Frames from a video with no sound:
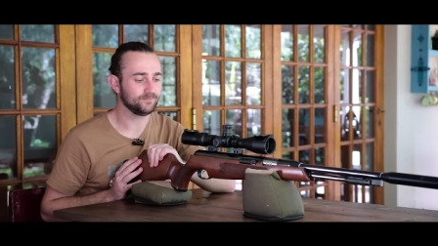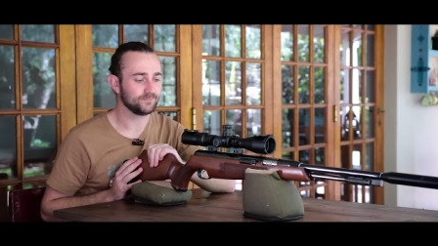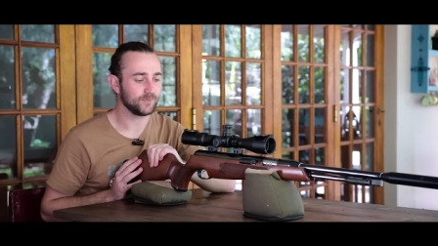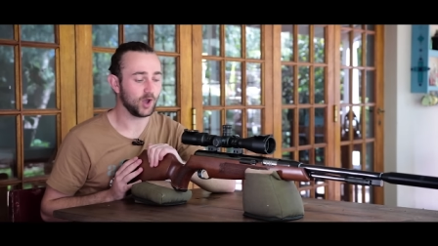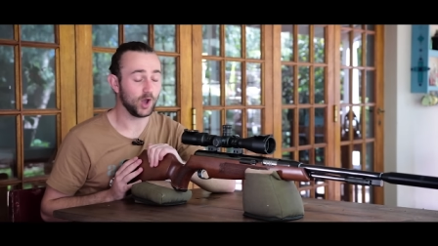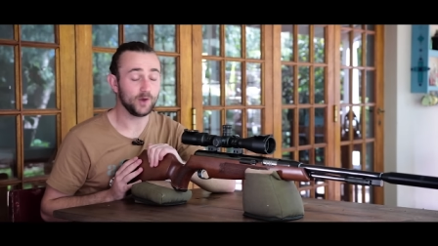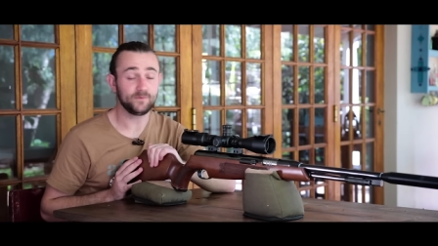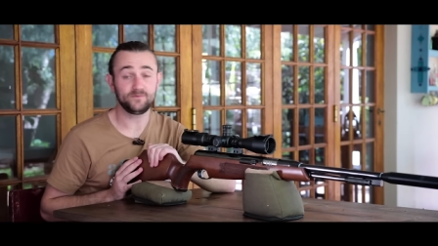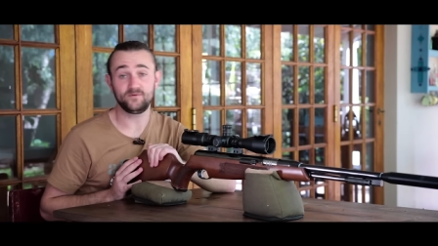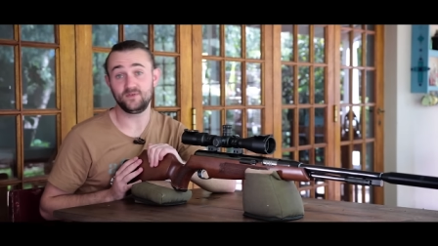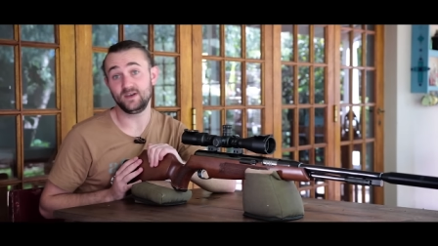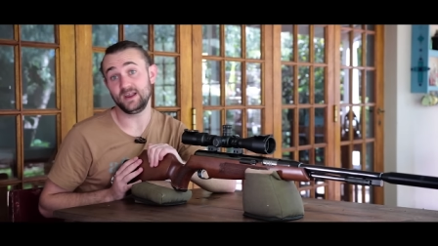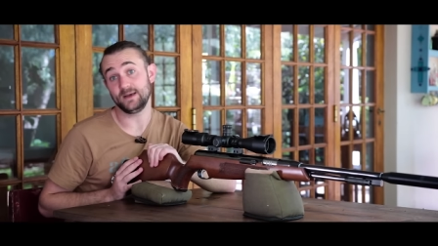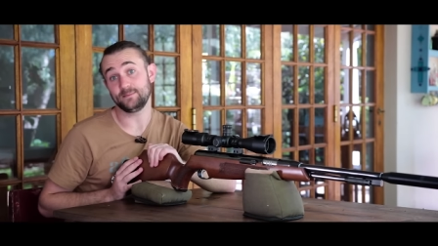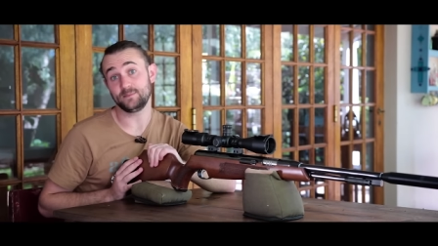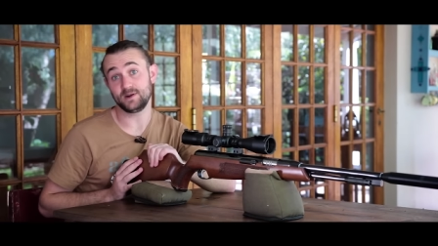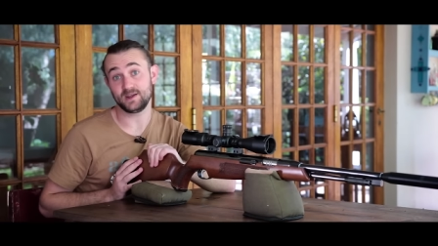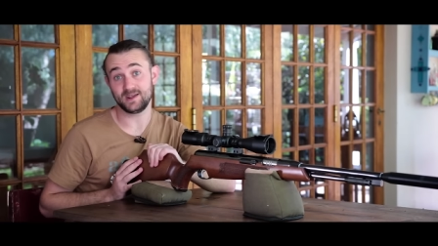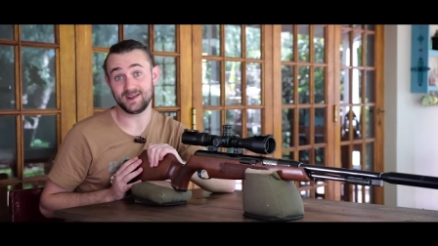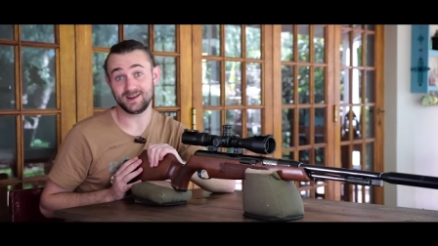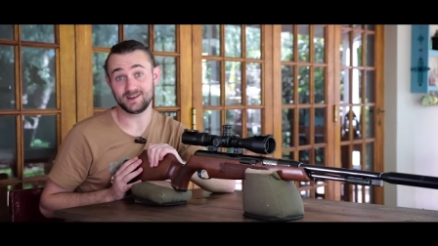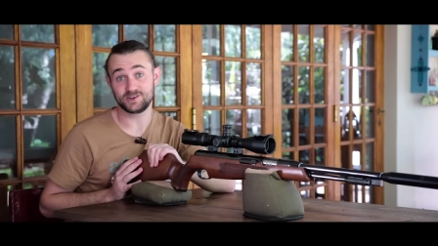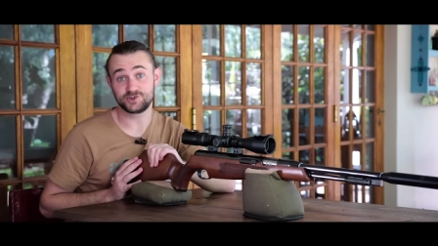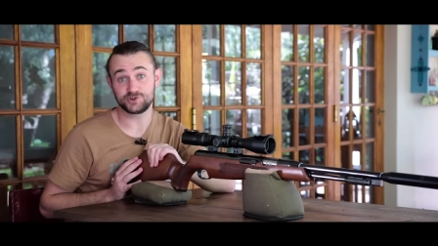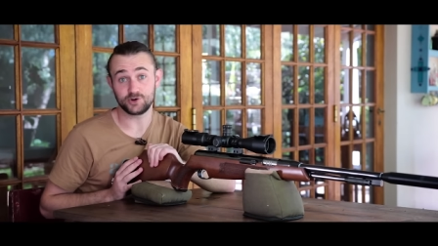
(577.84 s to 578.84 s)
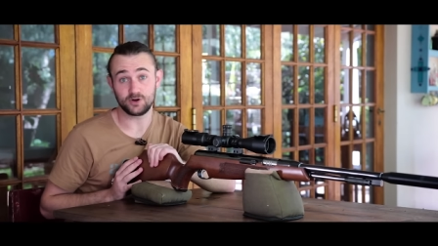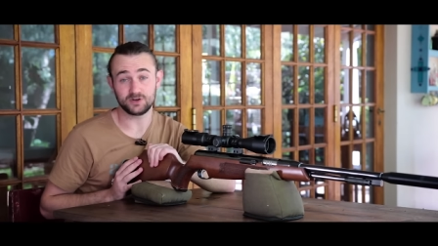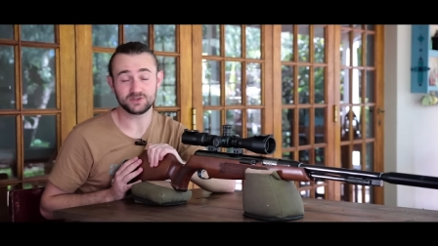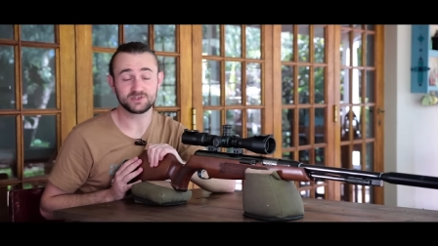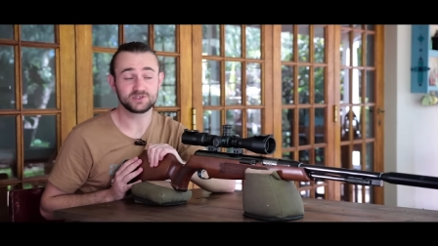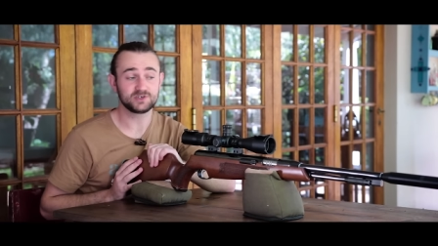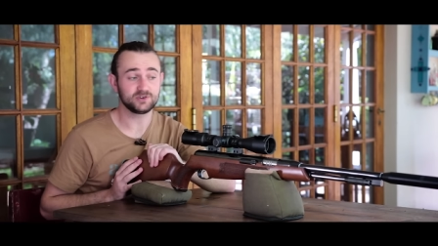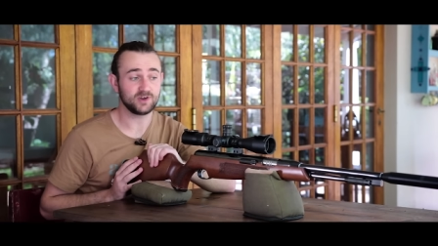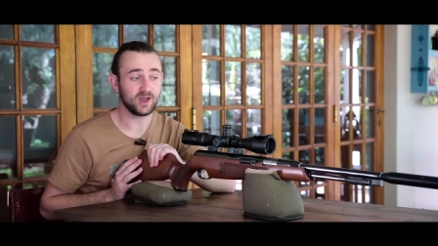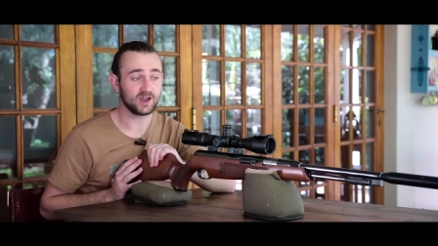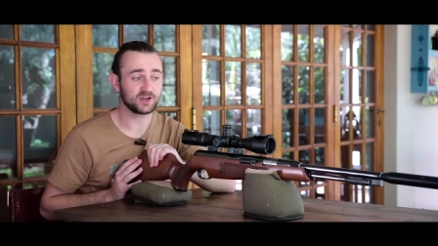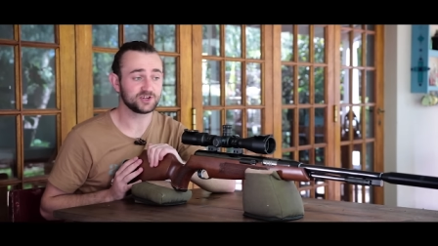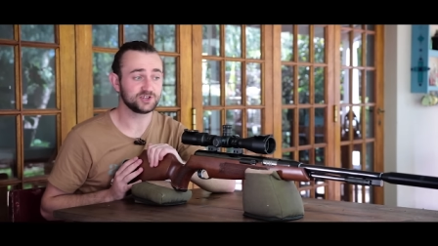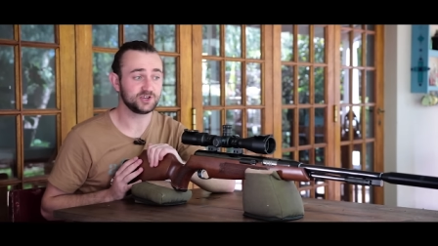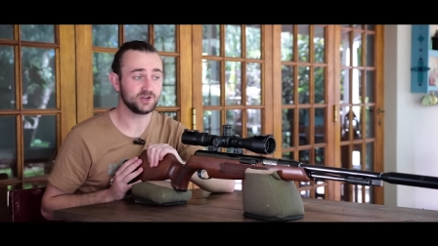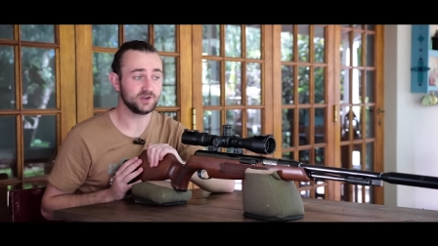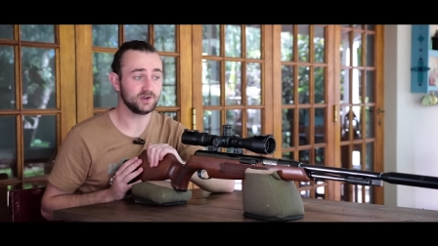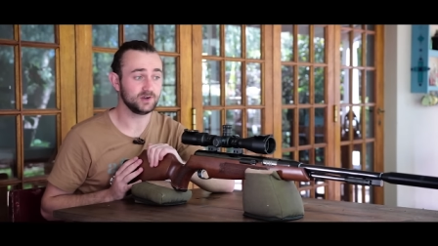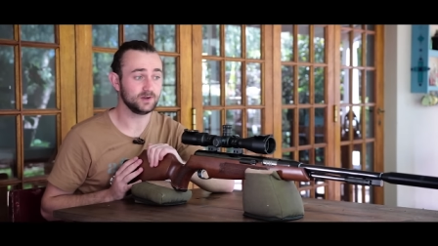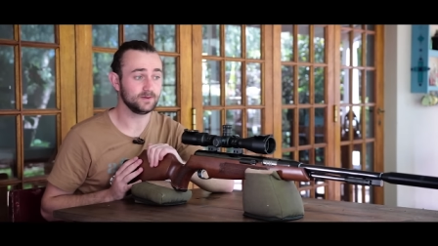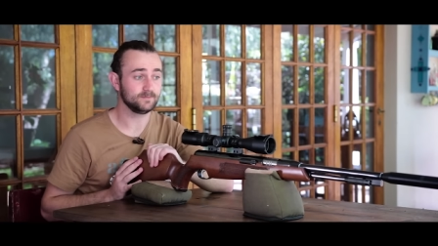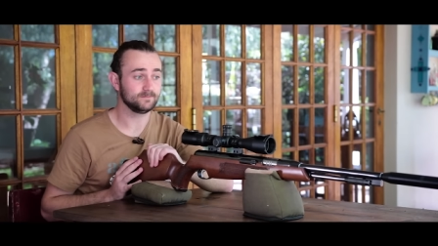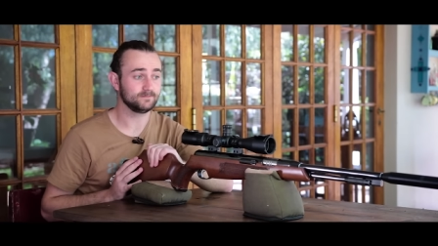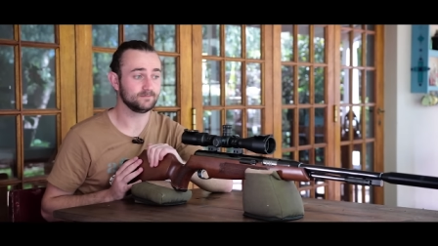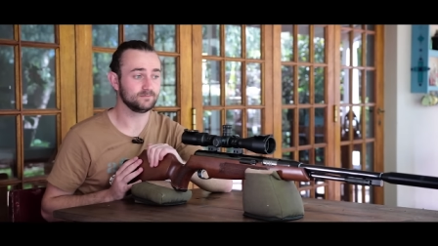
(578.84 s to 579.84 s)
hopefully I'm going to get a chance to
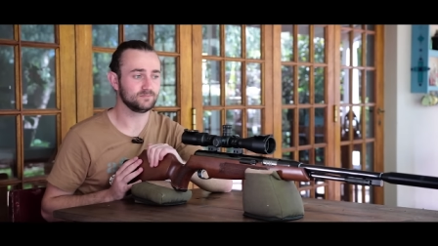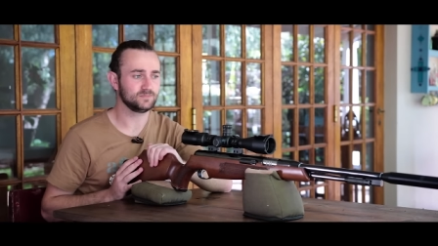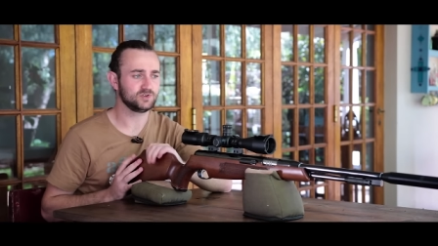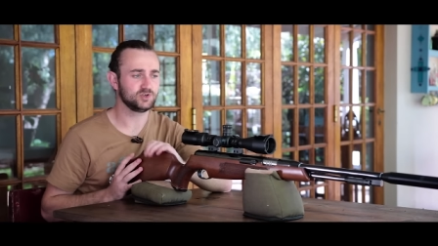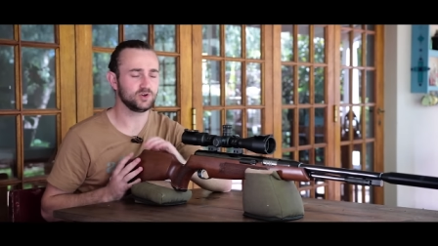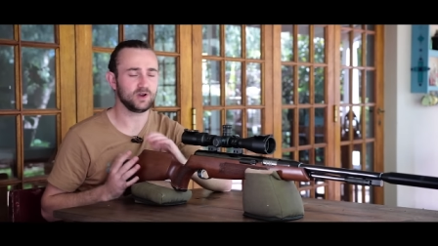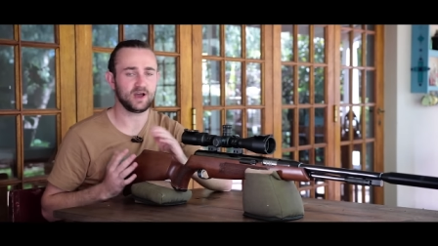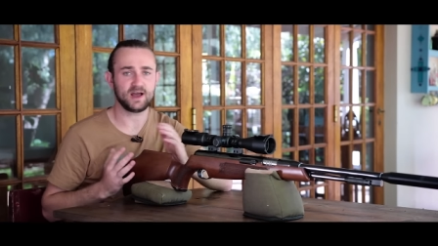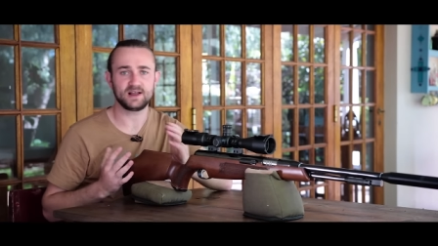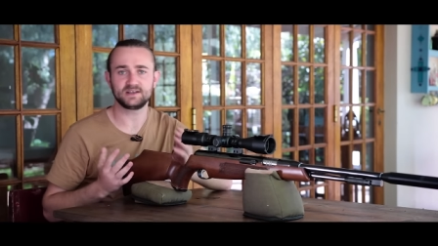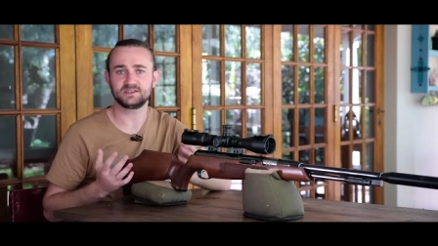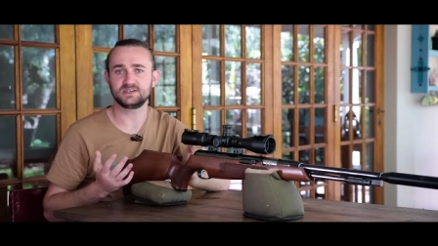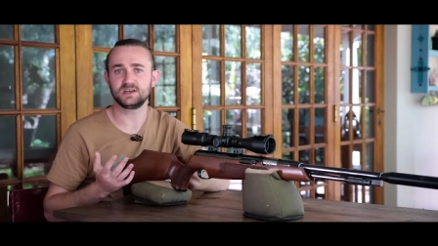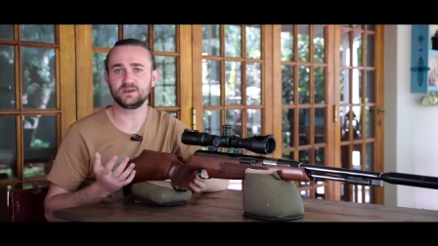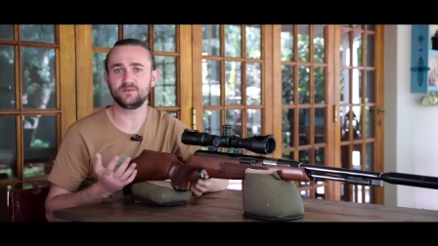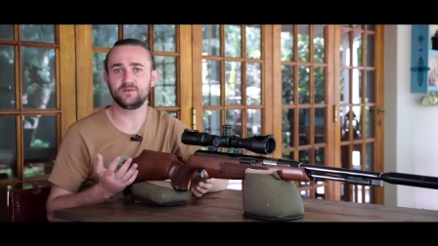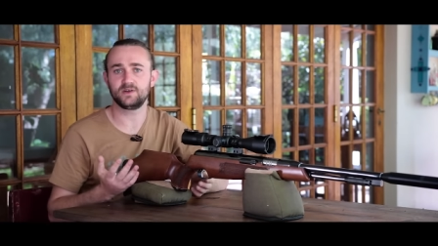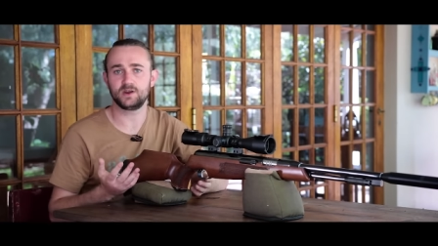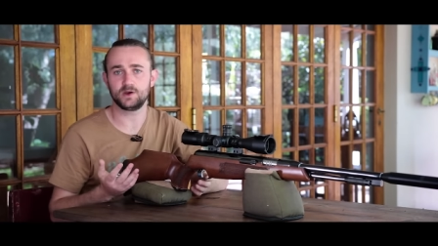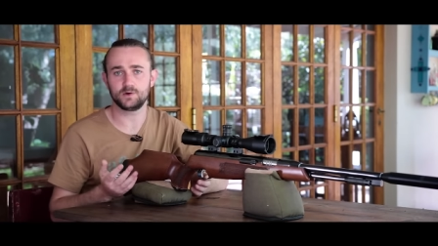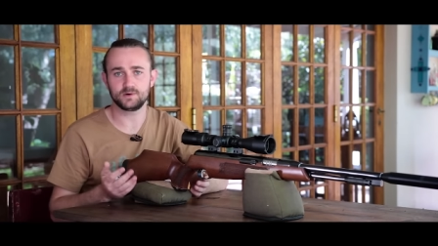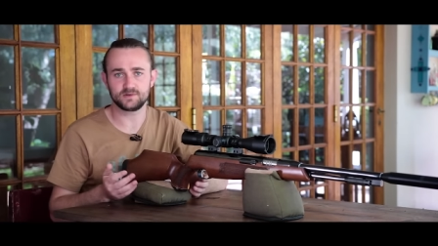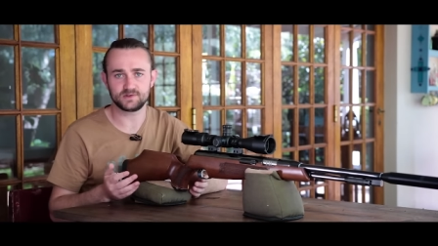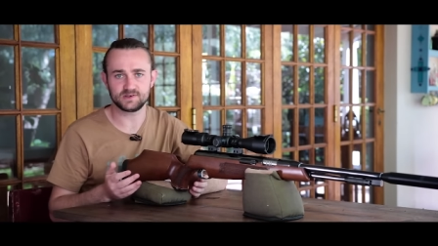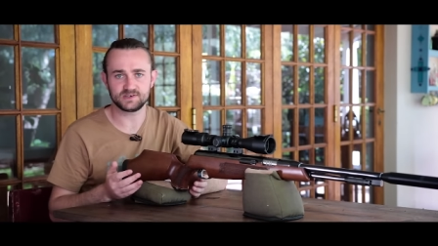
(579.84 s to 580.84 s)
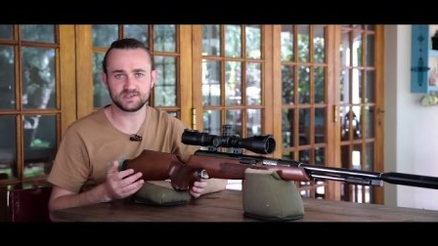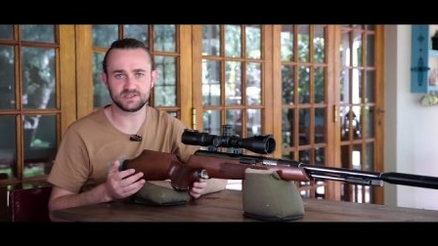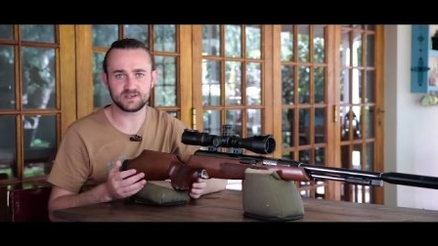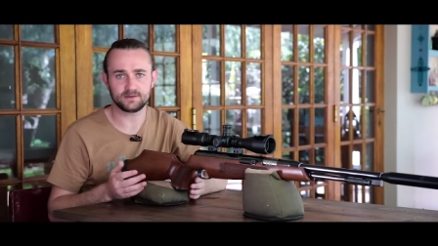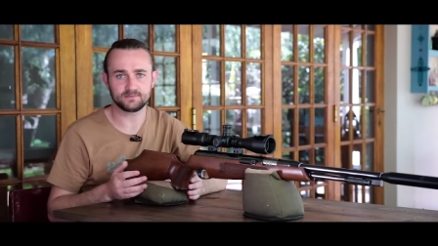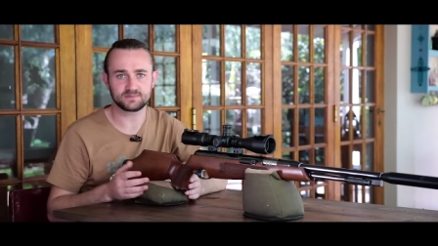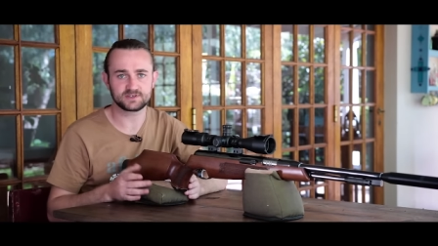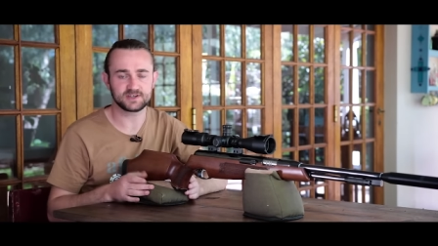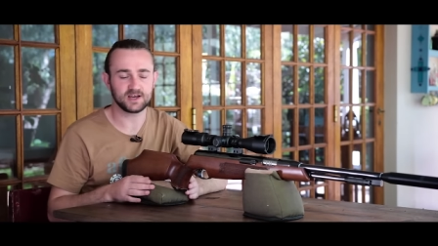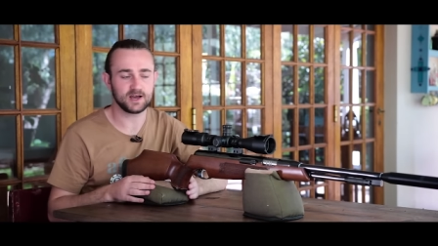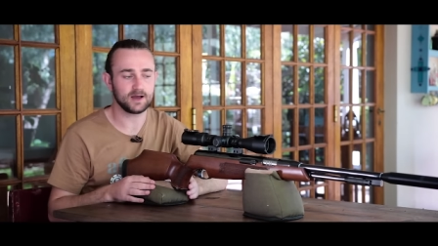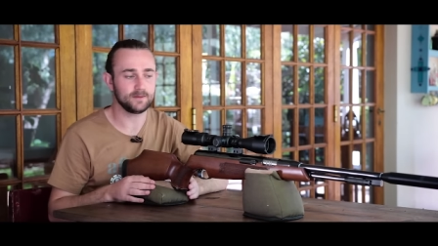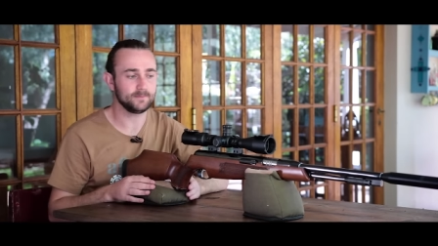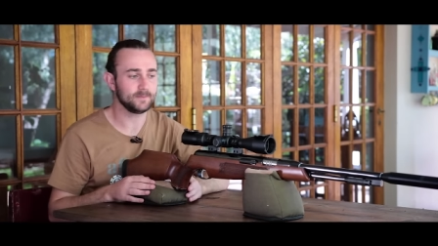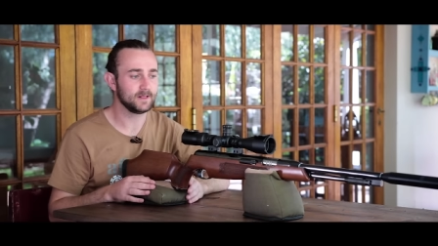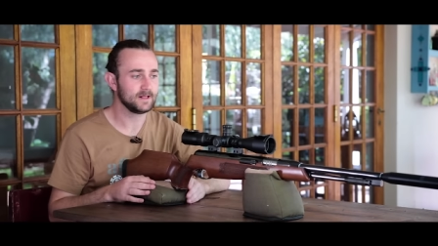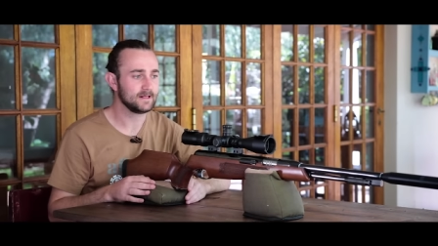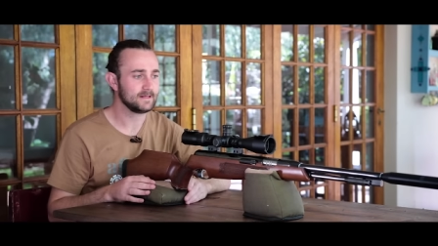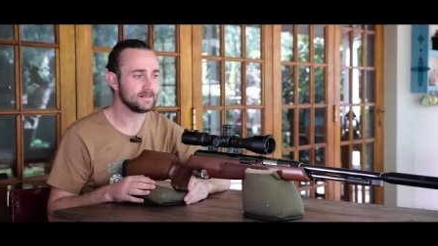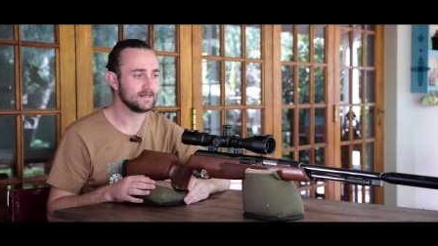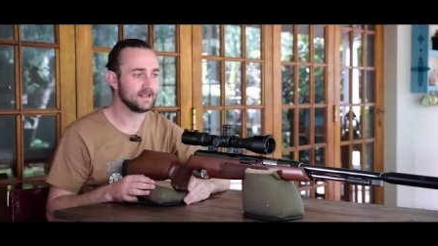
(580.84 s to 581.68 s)
actually do a hunting video with this sometime.